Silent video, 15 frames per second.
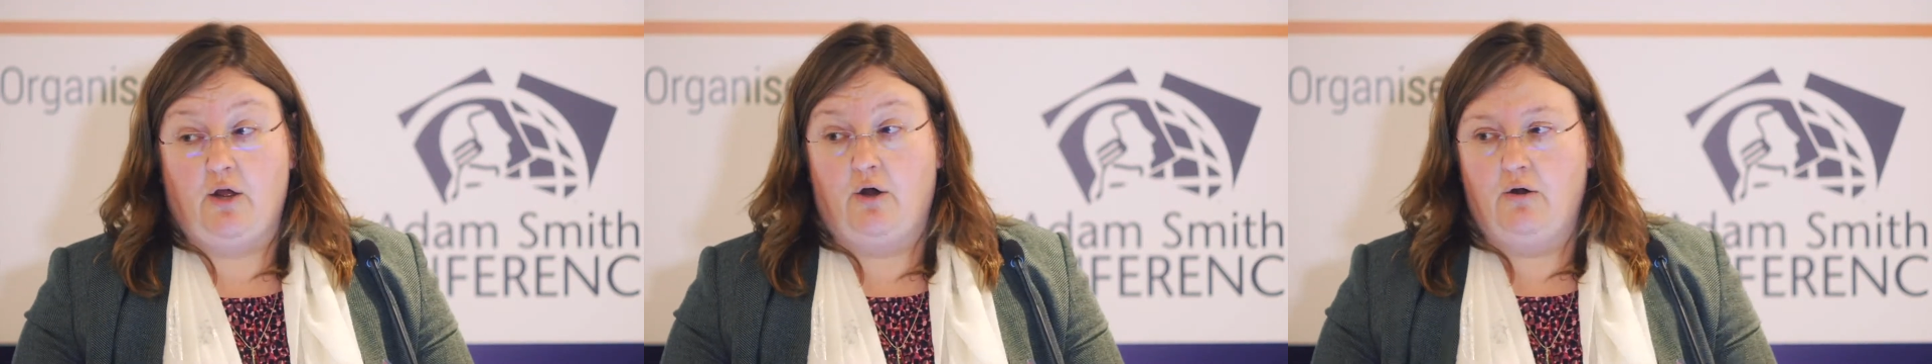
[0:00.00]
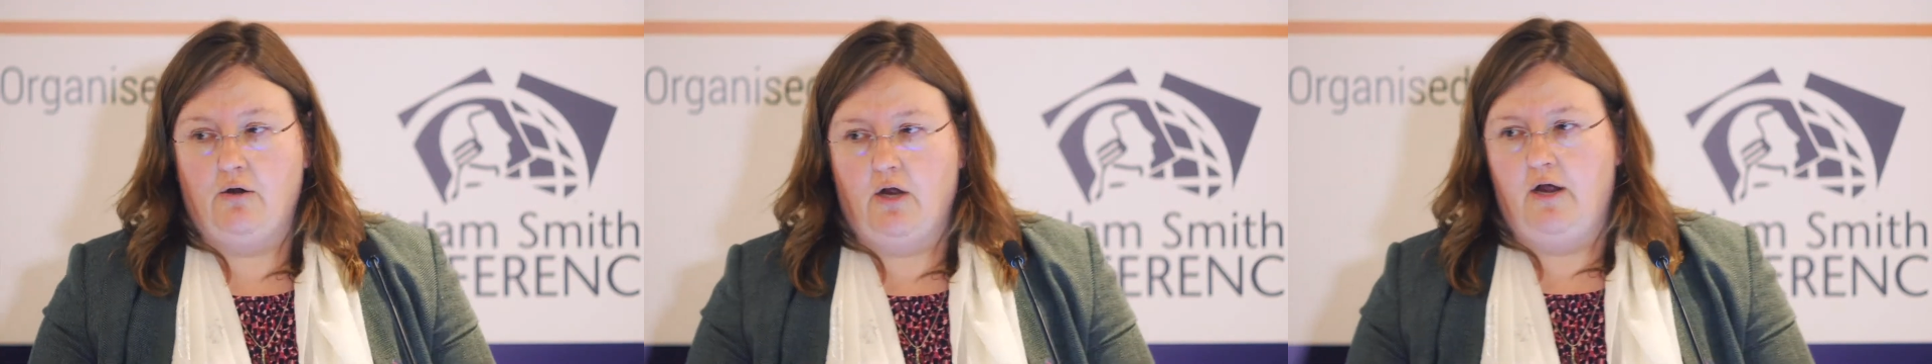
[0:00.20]

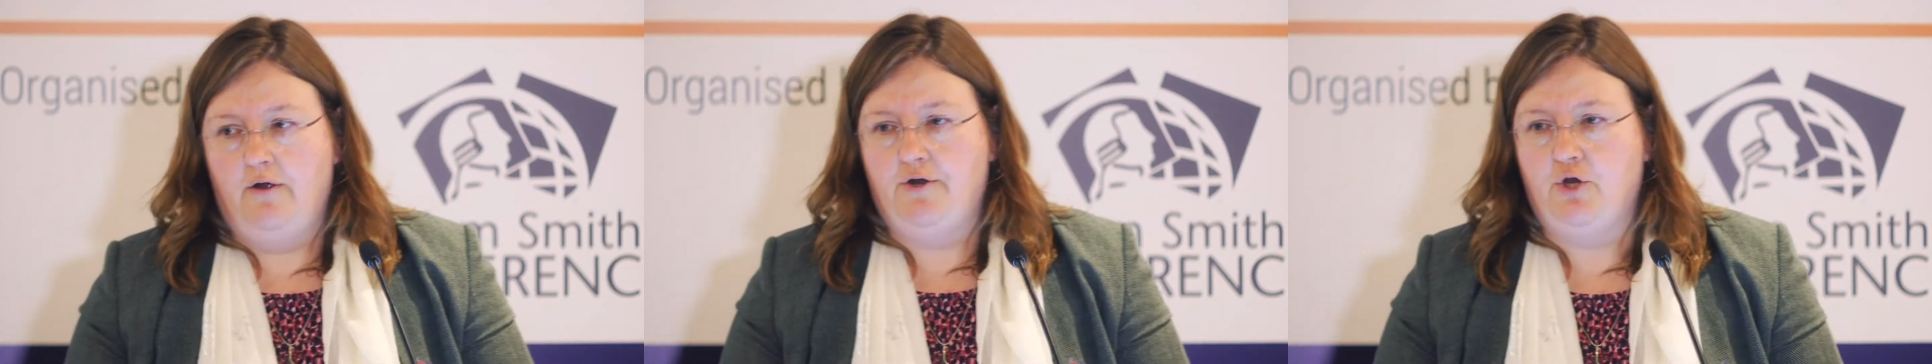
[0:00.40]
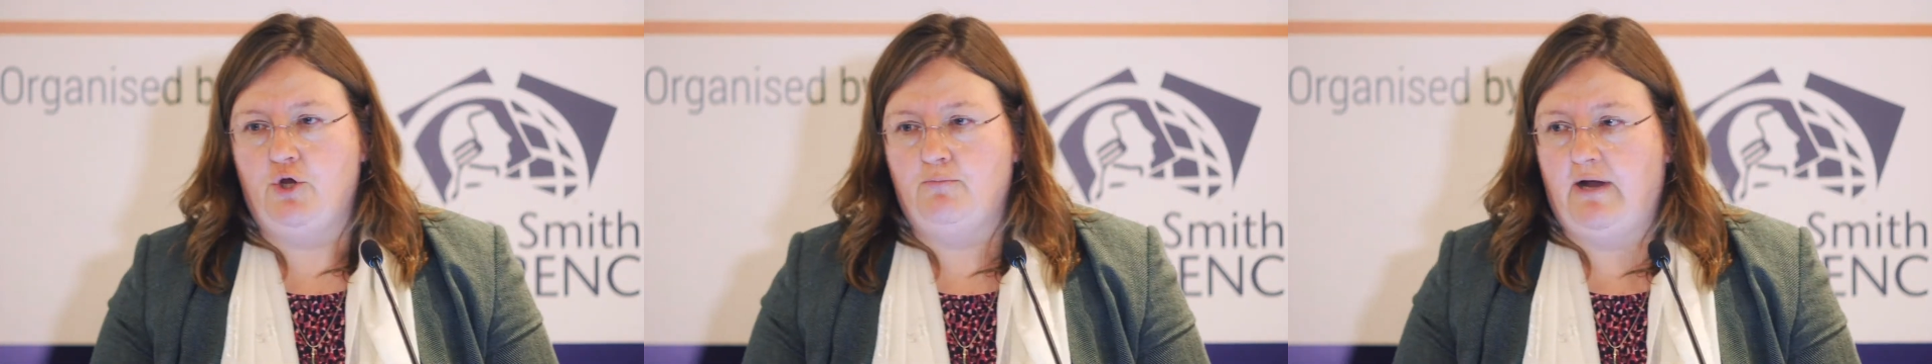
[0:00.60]
Congo
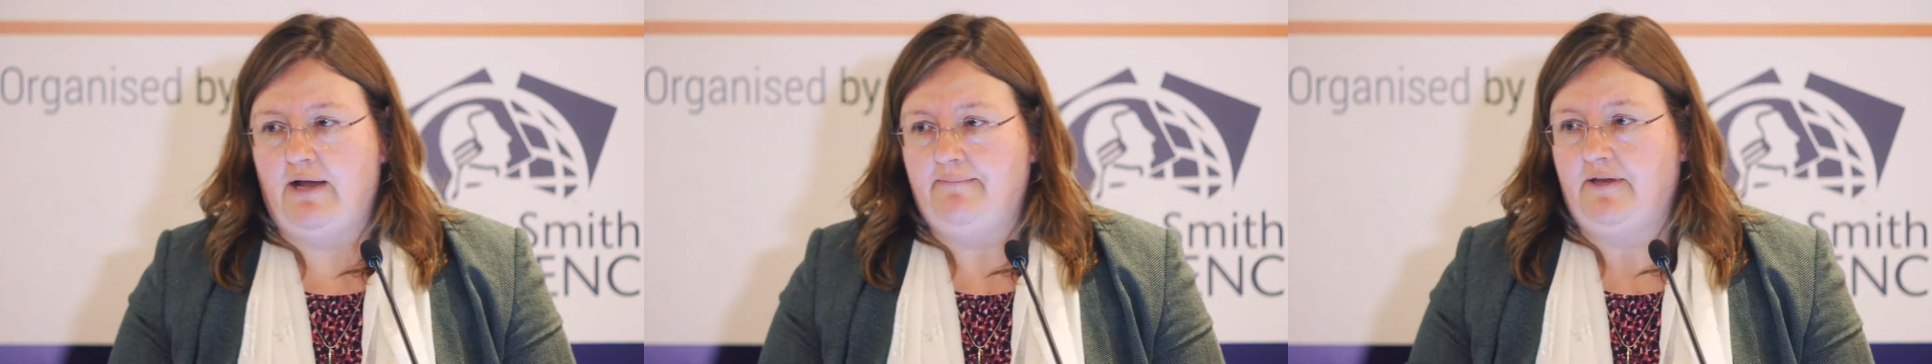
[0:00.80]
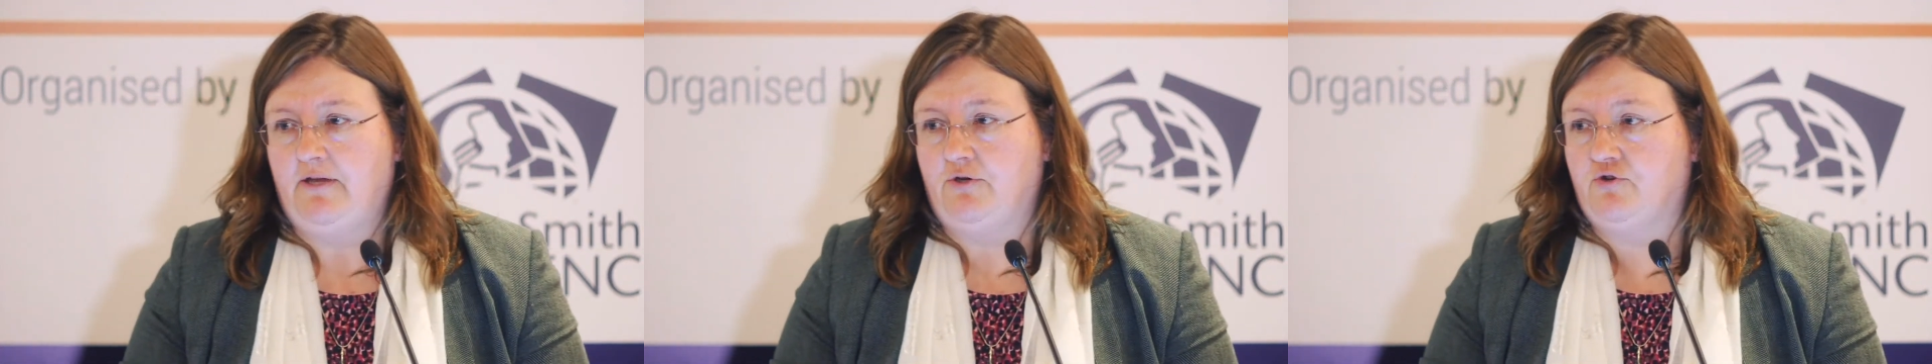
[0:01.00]
and who
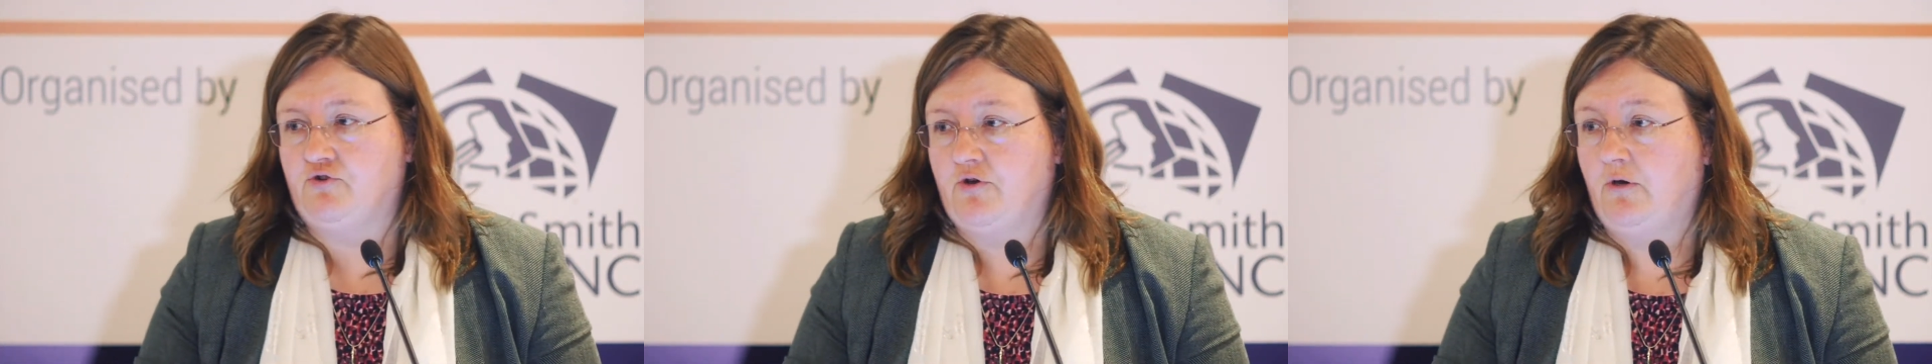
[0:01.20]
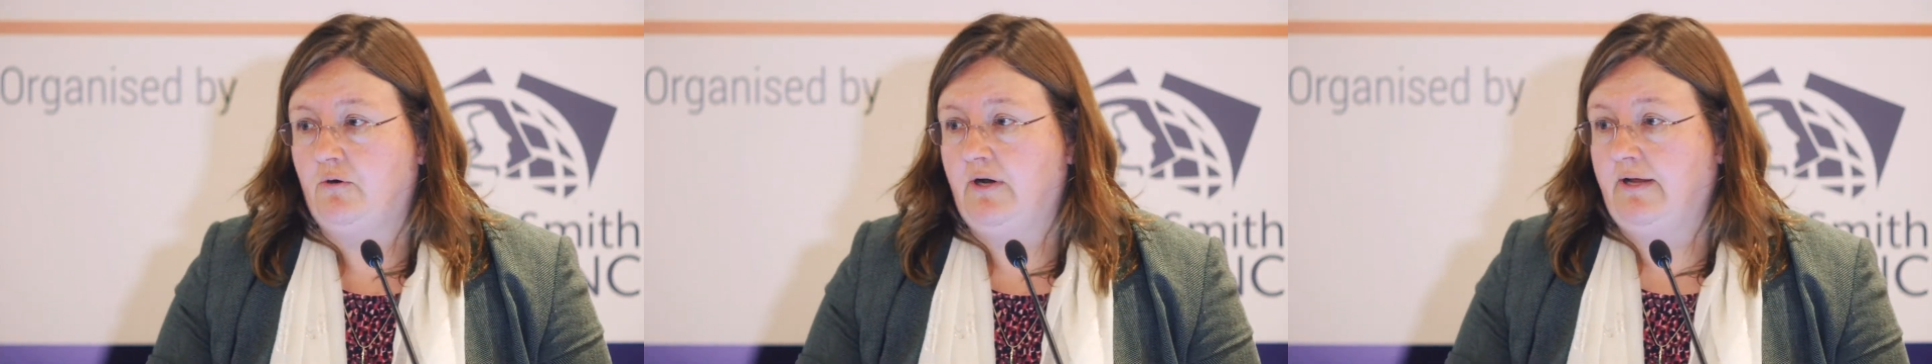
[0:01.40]
might be
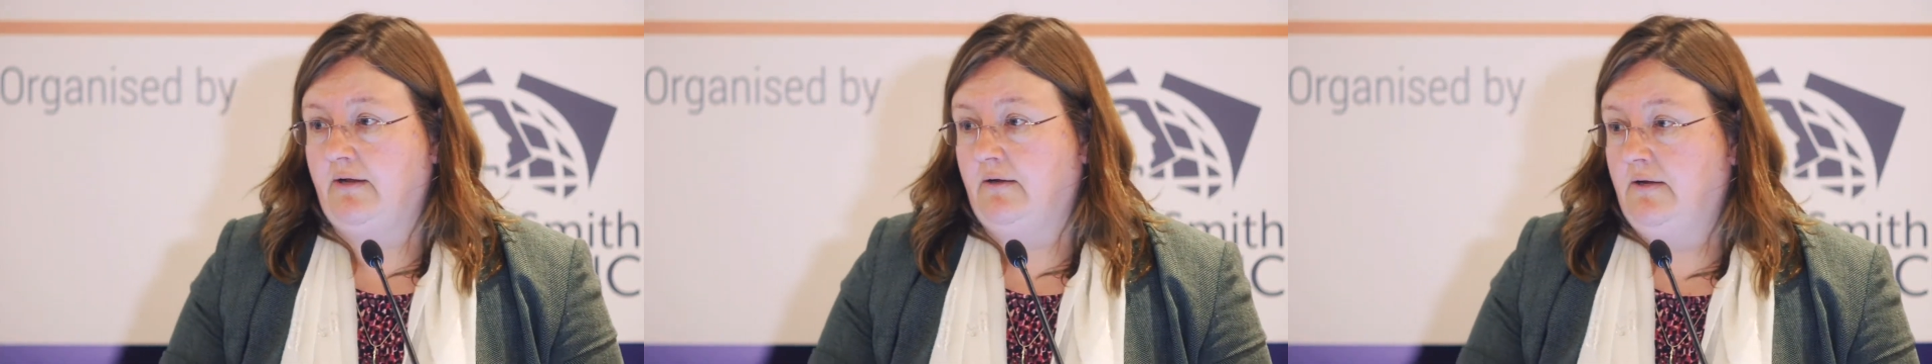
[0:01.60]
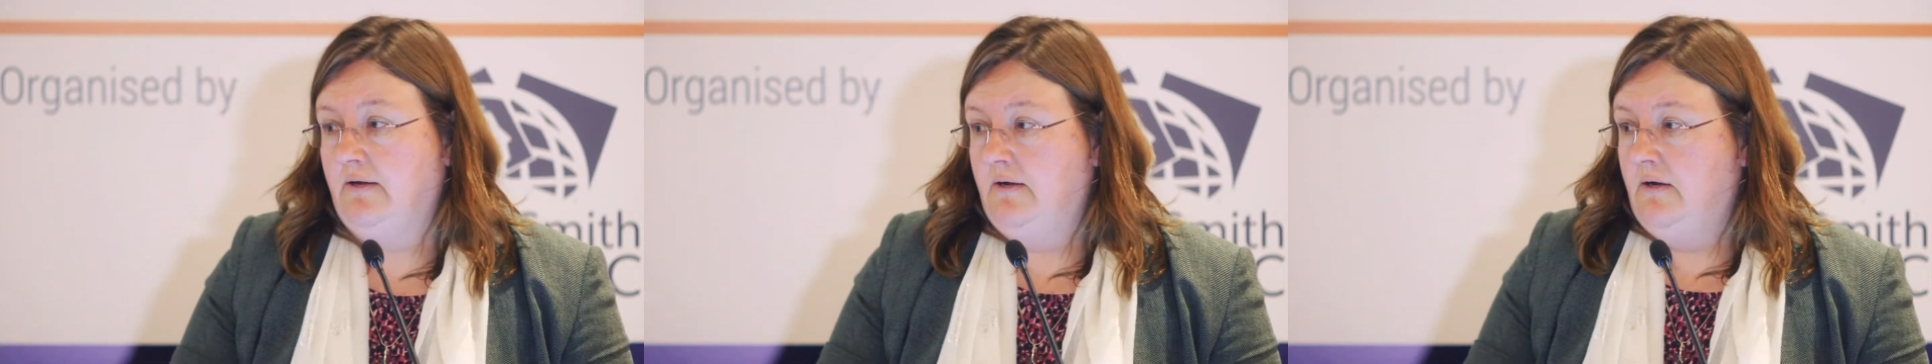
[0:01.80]
controlling